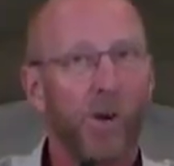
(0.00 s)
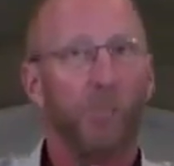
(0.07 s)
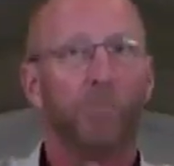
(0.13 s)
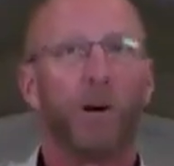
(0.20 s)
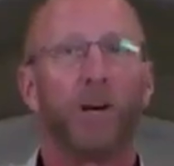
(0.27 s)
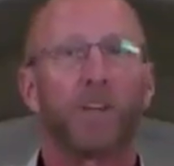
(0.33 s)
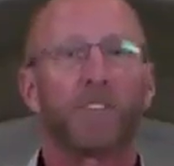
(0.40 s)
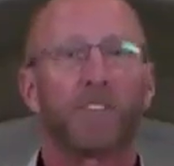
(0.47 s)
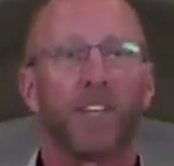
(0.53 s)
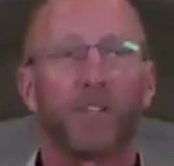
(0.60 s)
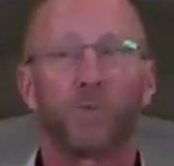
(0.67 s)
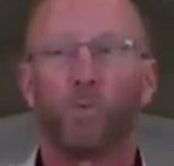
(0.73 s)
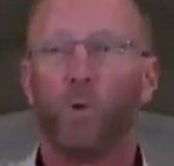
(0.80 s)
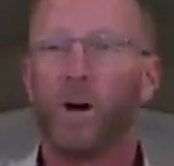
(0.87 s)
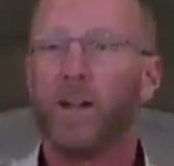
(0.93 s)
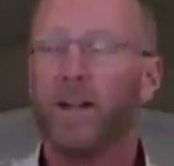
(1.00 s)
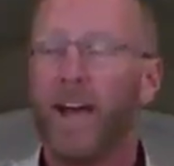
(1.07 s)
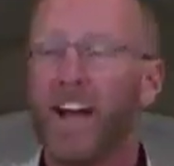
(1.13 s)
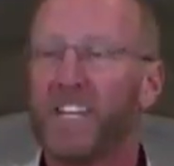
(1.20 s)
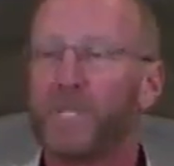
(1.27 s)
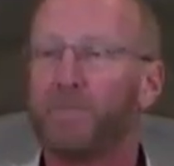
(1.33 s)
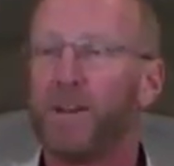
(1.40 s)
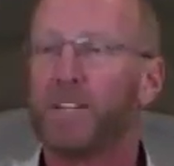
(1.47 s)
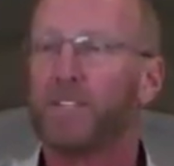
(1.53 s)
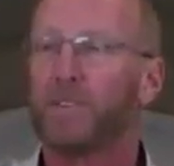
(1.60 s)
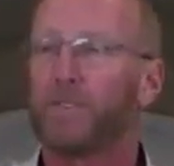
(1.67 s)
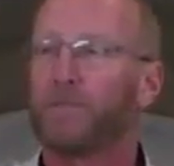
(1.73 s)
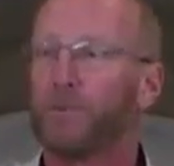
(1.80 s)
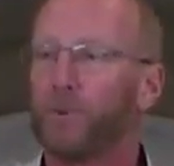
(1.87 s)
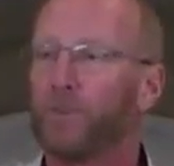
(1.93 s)
Paul says, One aspect
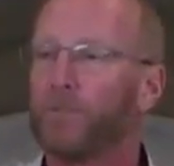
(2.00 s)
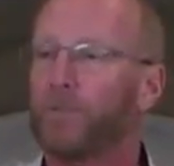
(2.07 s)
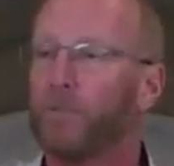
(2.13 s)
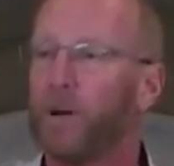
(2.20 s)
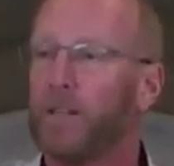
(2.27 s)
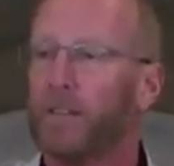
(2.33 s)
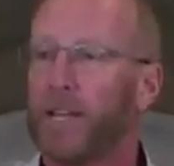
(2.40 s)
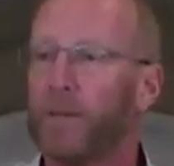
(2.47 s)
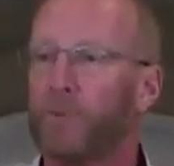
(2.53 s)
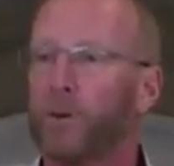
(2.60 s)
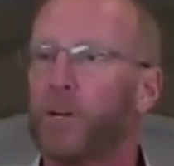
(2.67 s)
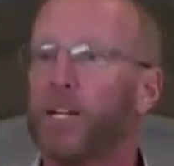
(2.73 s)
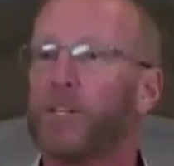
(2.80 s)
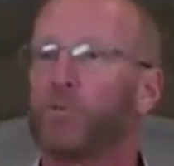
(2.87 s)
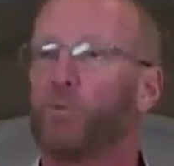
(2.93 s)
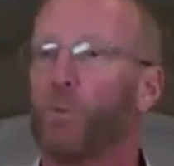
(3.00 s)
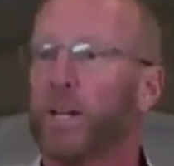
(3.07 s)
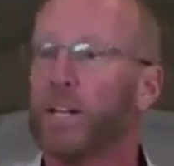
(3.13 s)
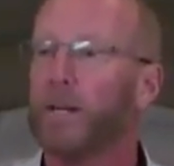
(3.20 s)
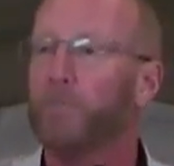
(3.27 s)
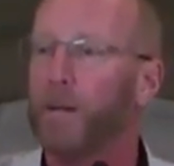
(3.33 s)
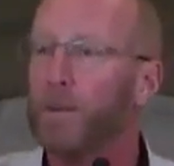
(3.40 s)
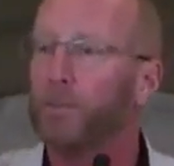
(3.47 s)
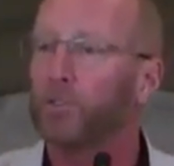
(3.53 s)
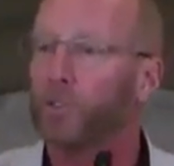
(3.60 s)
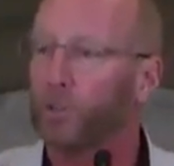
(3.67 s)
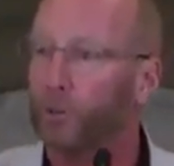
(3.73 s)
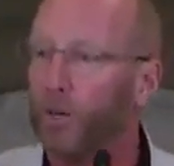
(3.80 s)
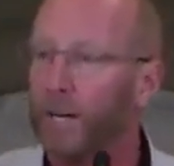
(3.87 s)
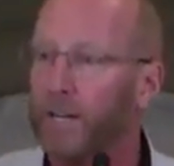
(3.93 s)
of fruit from my labor is winning people to
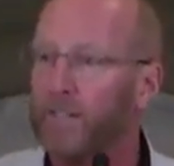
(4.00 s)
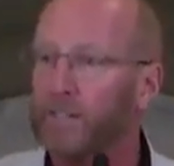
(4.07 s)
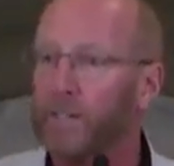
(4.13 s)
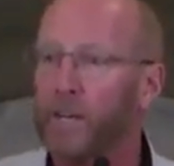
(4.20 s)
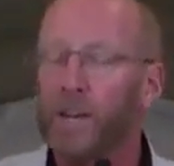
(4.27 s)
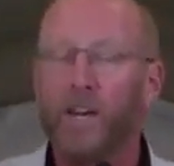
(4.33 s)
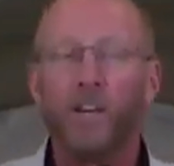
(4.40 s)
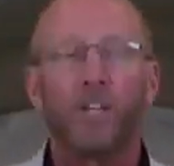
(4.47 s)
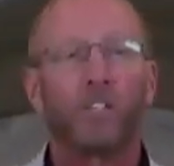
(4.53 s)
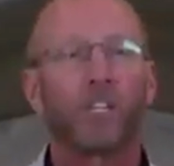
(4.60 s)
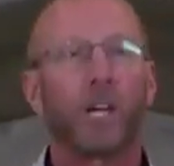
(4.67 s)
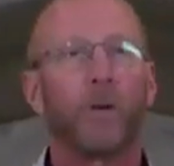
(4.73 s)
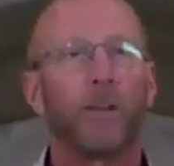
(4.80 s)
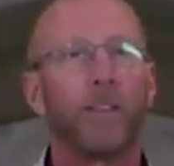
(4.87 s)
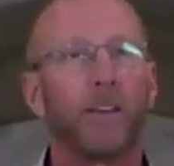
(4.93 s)
Christ, sharing